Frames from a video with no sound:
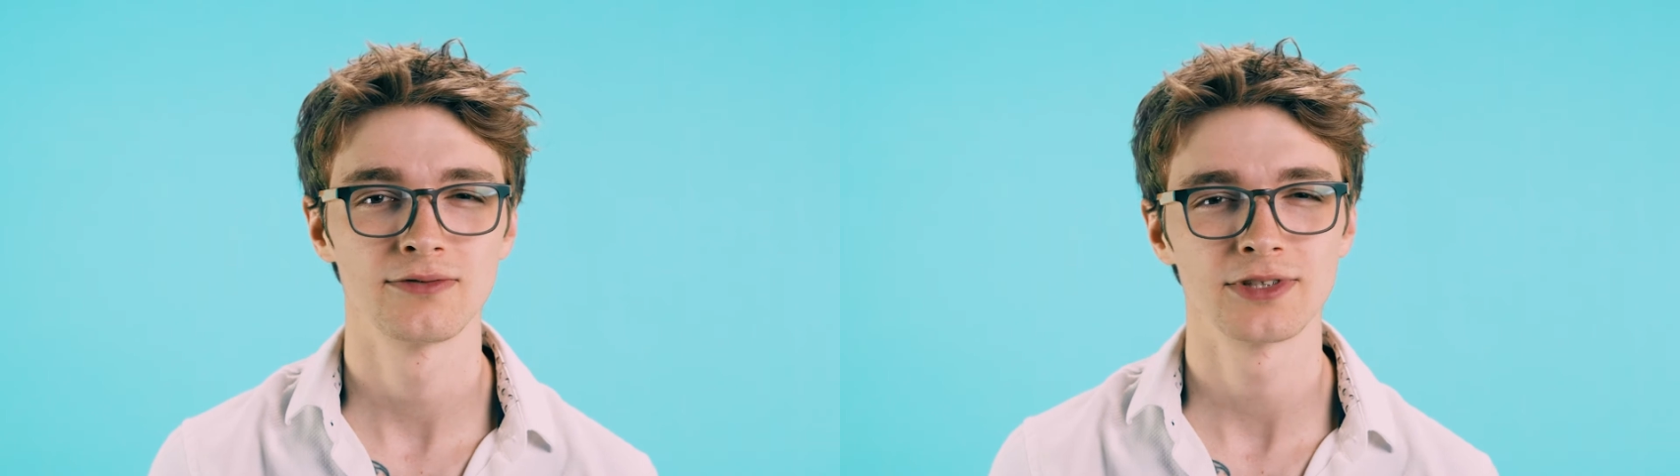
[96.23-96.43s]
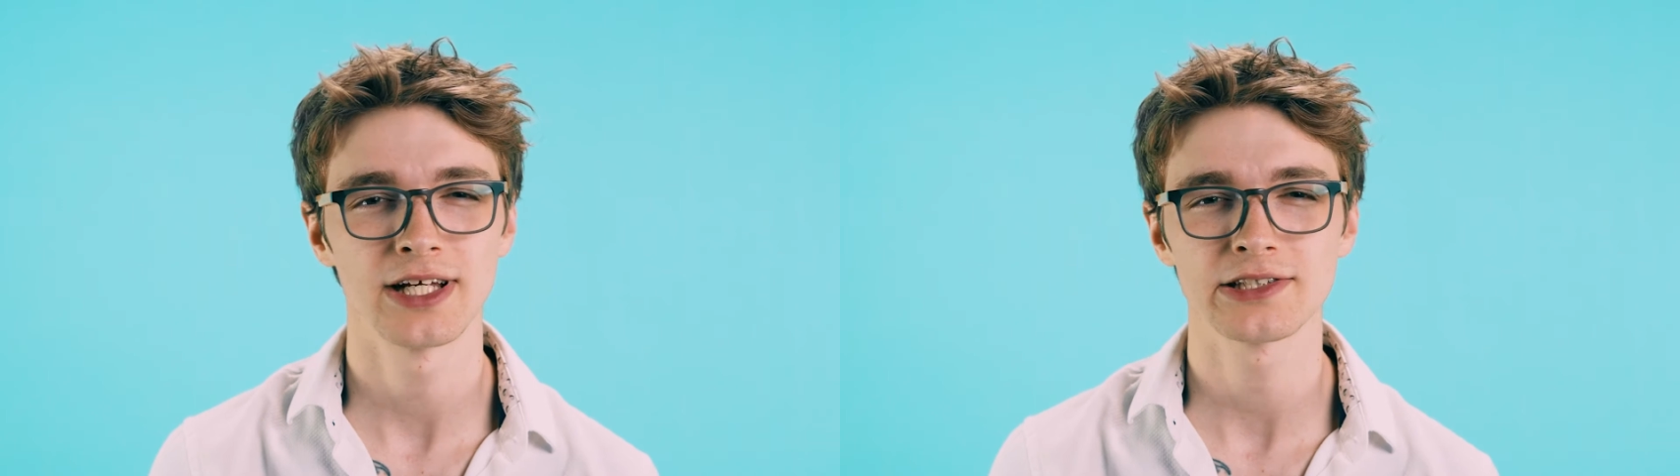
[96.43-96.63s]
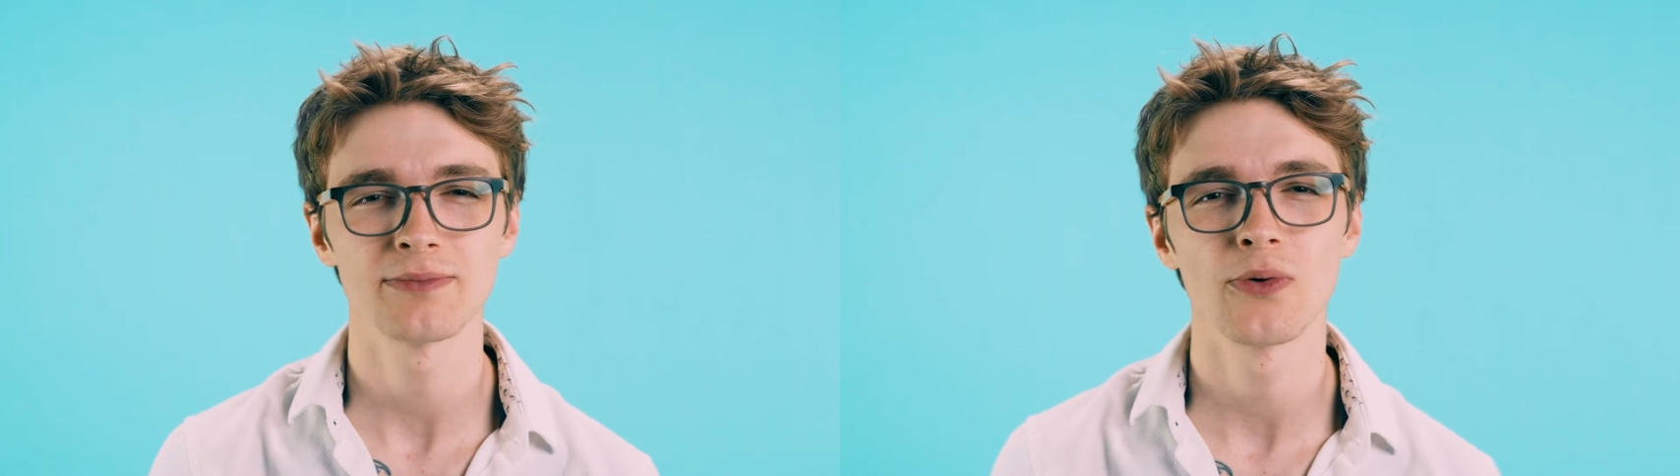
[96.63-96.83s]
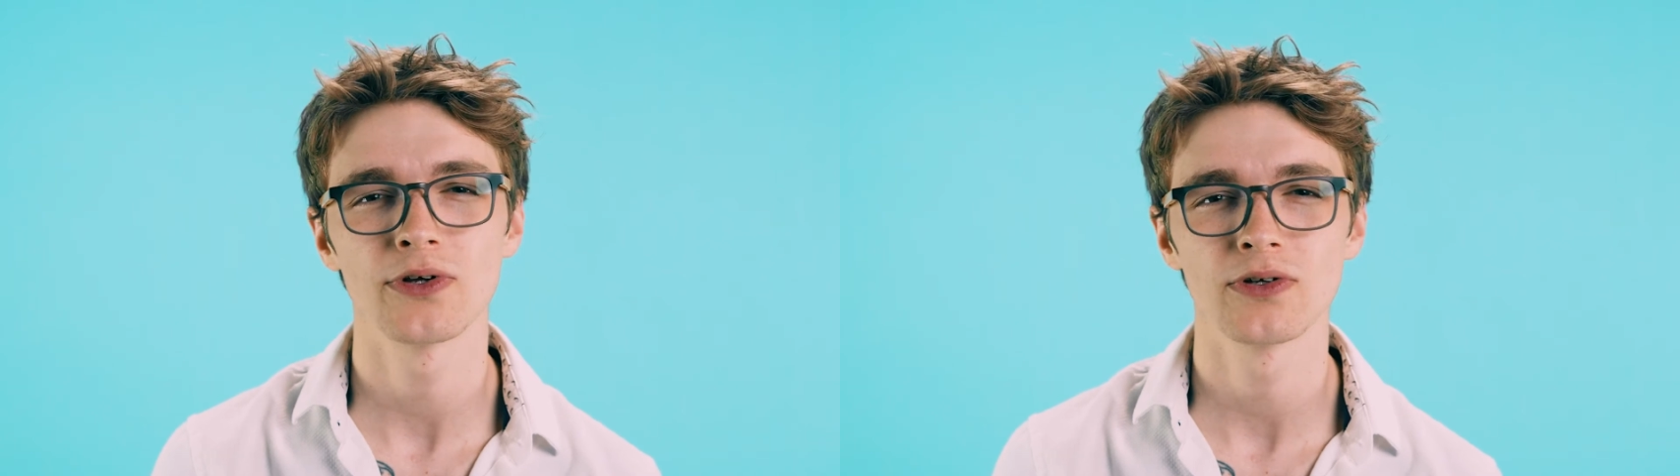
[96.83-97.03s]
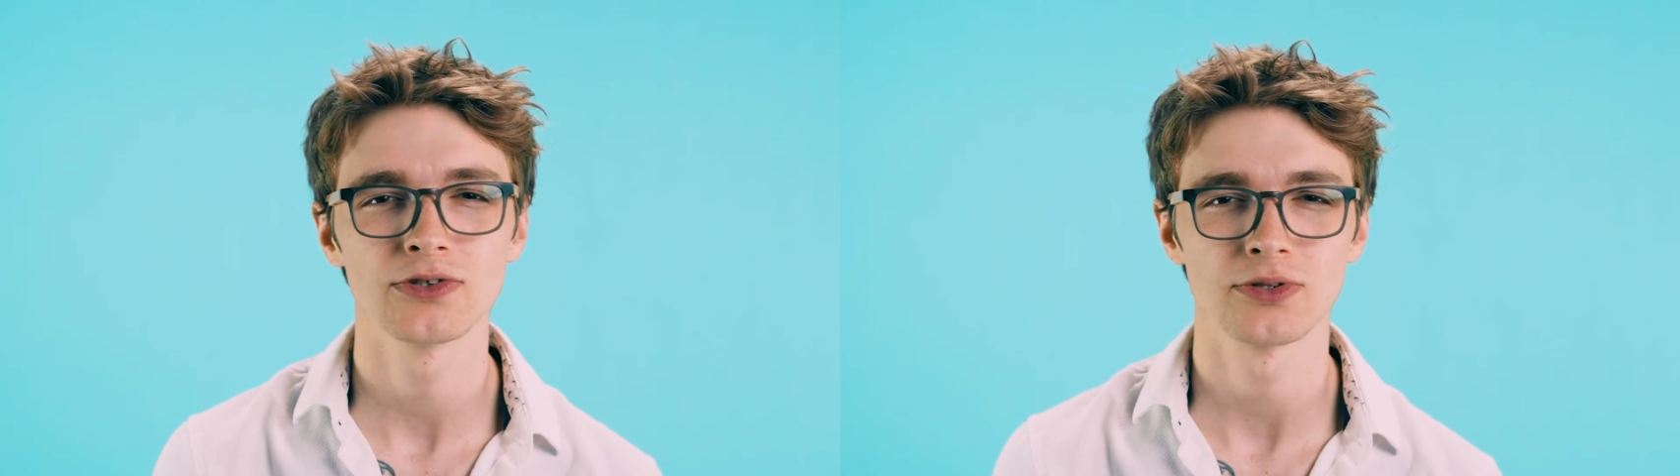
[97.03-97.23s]
For
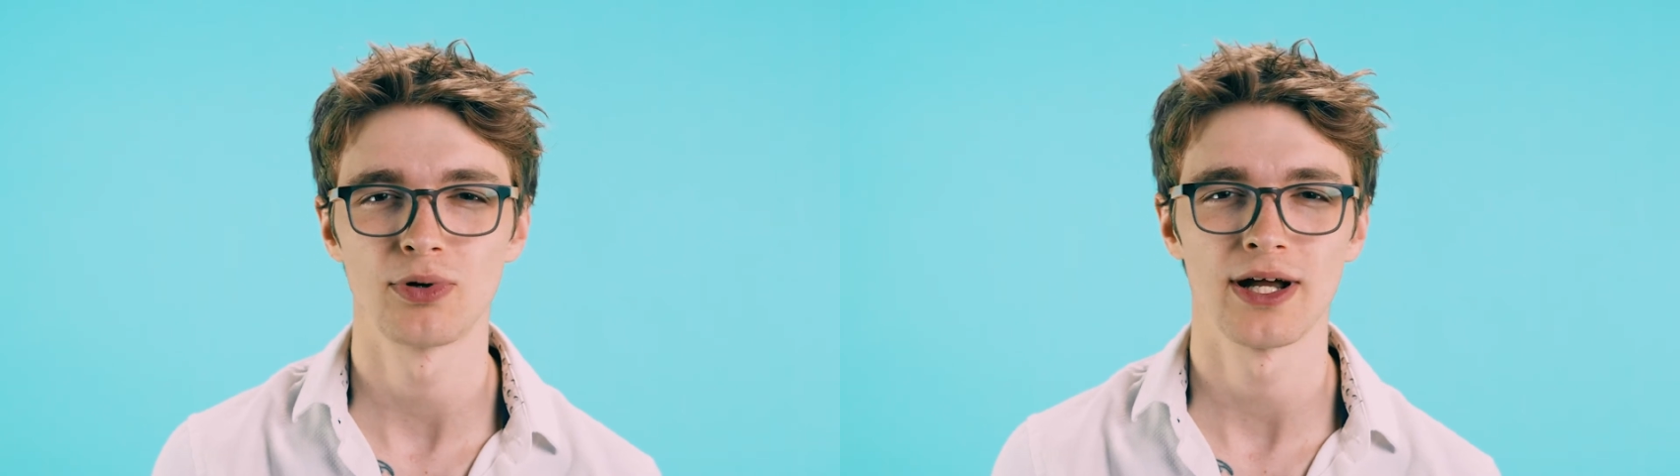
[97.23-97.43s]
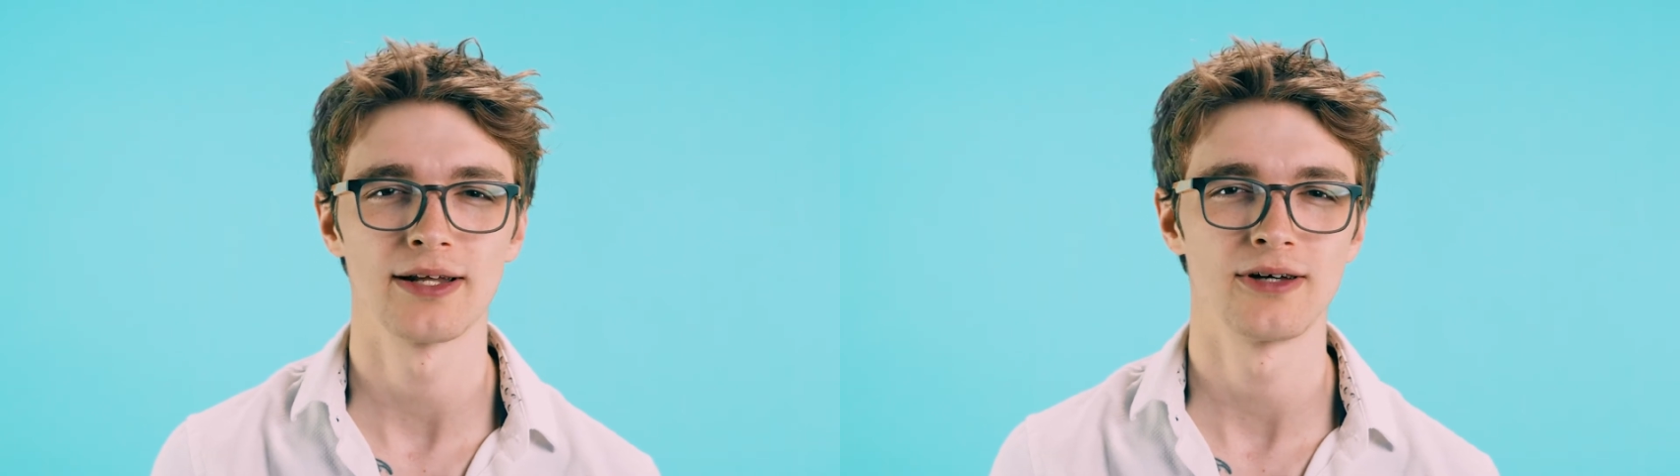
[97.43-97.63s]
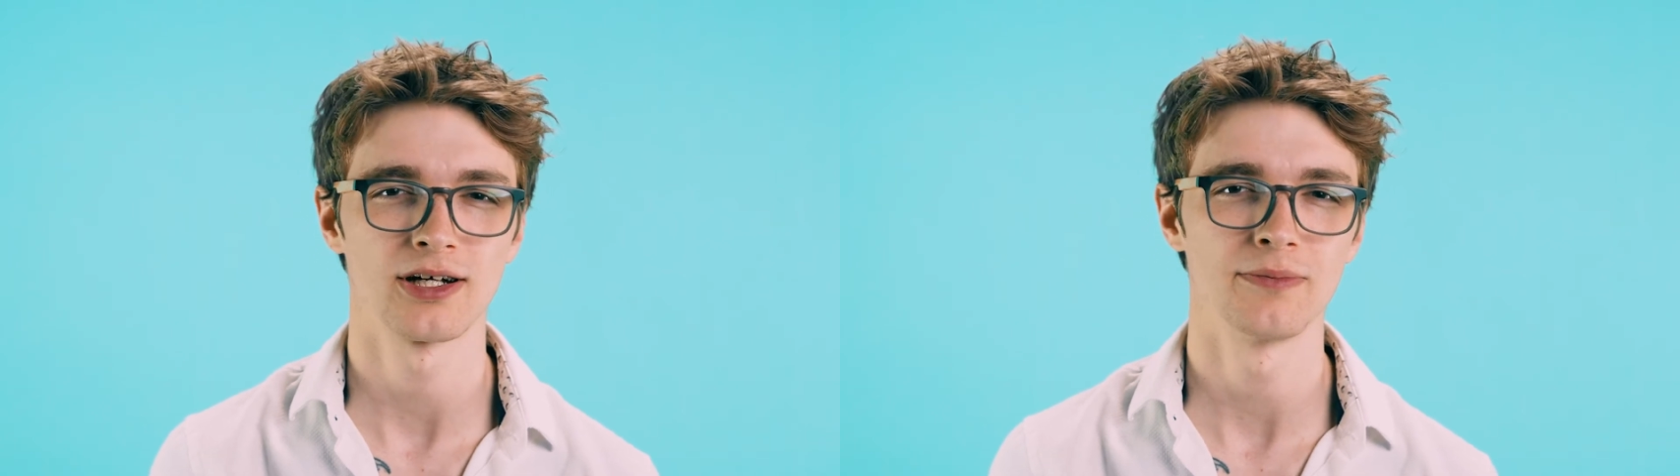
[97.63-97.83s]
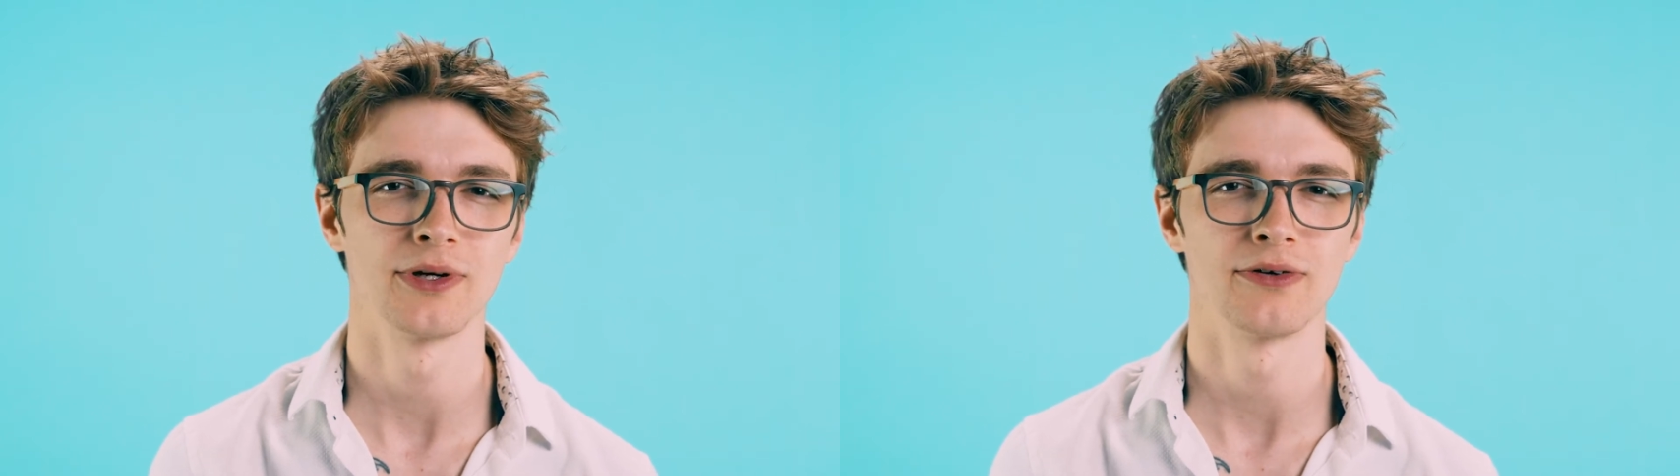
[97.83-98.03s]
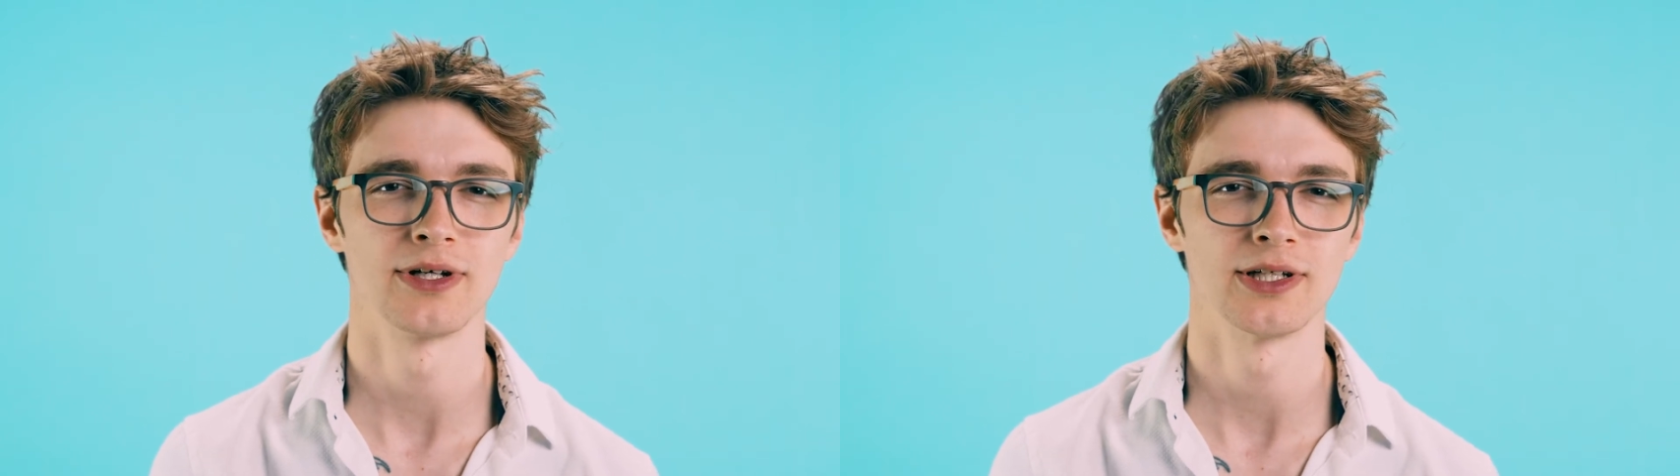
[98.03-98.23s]
testimonials or branded
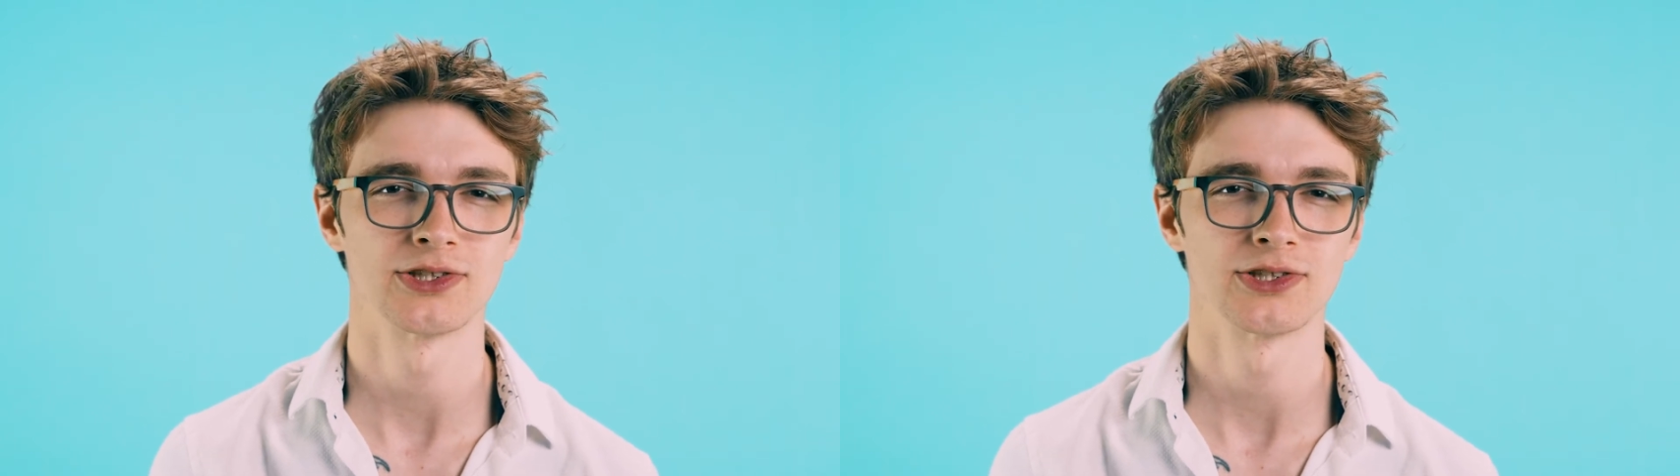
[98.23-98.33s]
documentaries,